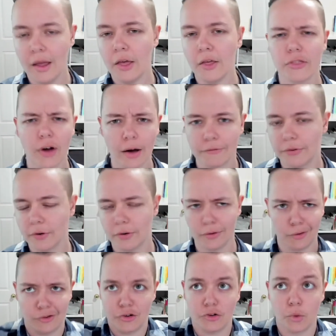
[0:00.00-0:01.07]
thoughtful, or
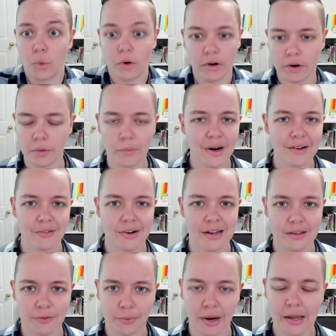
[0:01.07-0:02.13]
shorter, whatever it
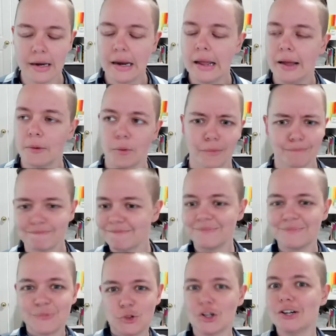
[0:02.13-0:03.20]
is, right? We're
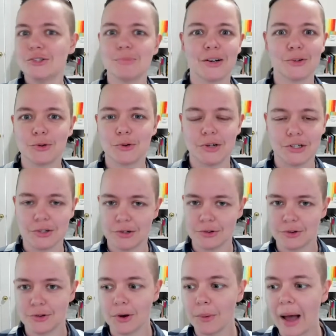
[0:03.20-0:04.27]
judgmental creatures.
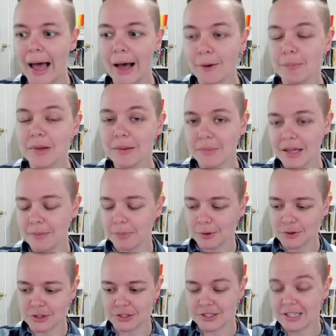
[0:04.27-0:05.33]
So helping people
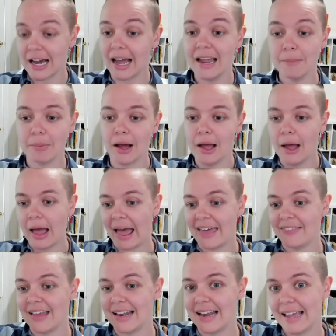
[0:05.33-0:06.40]
just type and
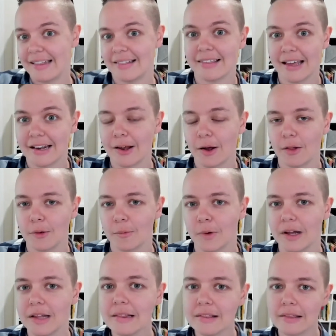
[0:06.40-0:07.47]
then hit send all at
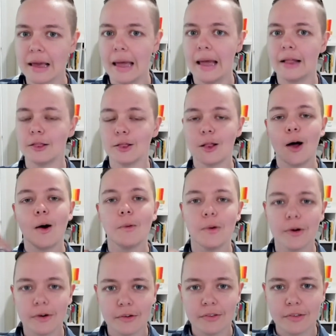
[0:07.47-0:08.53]
once
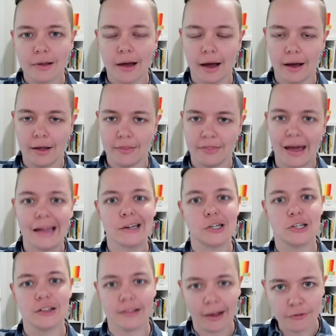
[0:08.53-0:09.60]
lowers that
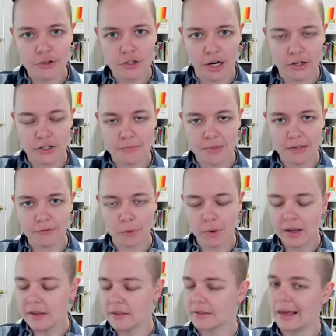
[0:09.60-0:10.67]
self-judgment
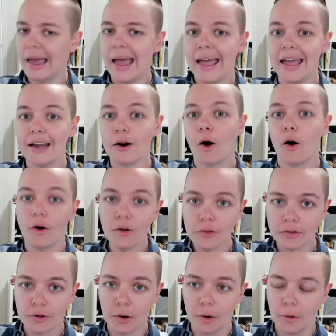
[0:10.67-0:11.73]
voice. It
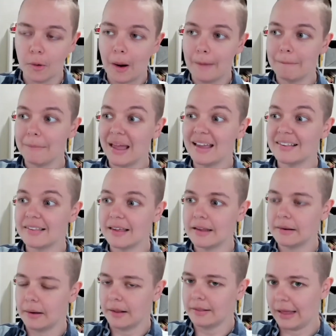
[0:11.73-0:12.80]
also makes
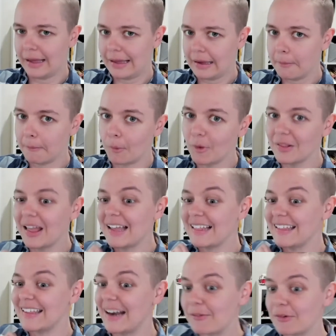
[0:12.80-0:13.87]
it like more likely
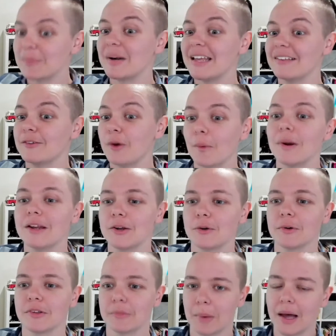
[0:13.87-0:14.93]
that everybody is going to
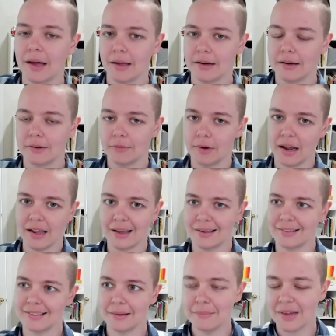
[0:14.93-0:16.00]
respond, right? Because
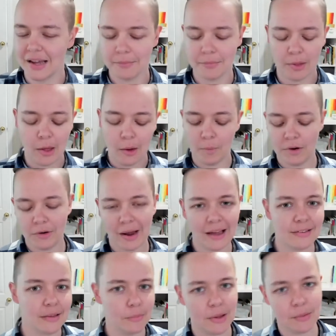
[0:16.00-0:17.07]
sometimes when you're
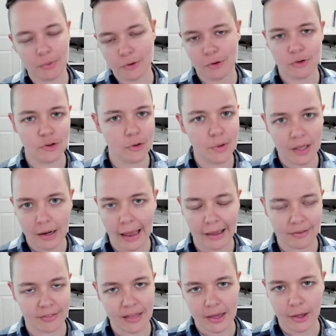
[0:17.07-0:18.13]
asking people to do it
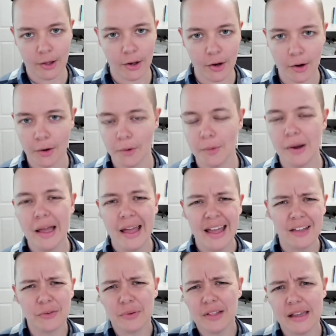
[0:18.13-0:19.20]
as they go,
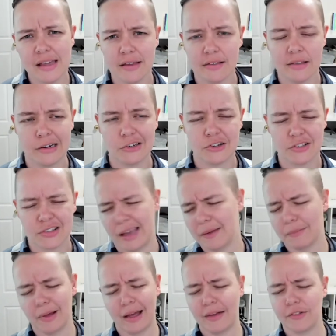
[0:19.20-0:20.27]
it's really easy to just say,
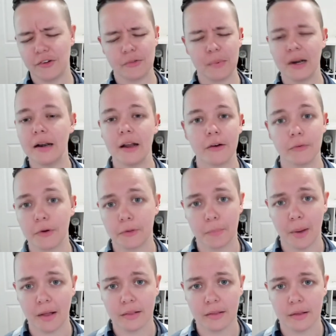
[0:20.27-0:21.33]
there's been enough
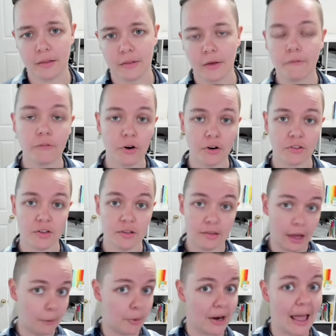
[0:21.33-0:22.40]
responses, versus
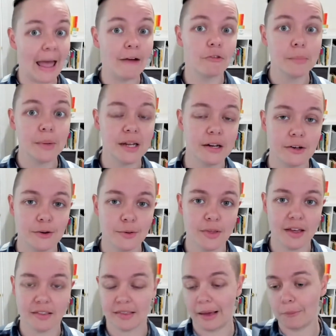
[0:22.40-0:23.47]
I want everybody to do
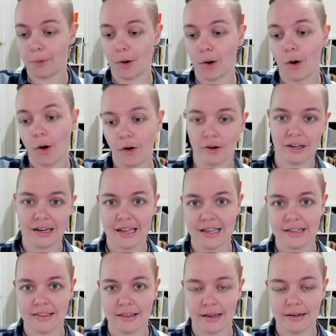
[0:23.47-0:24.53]
this and we're all going to
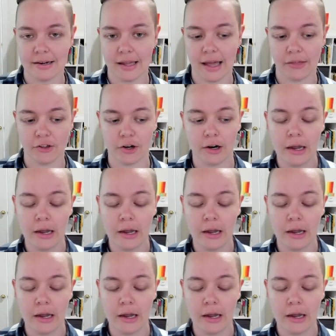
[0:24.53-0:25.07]
hit send together.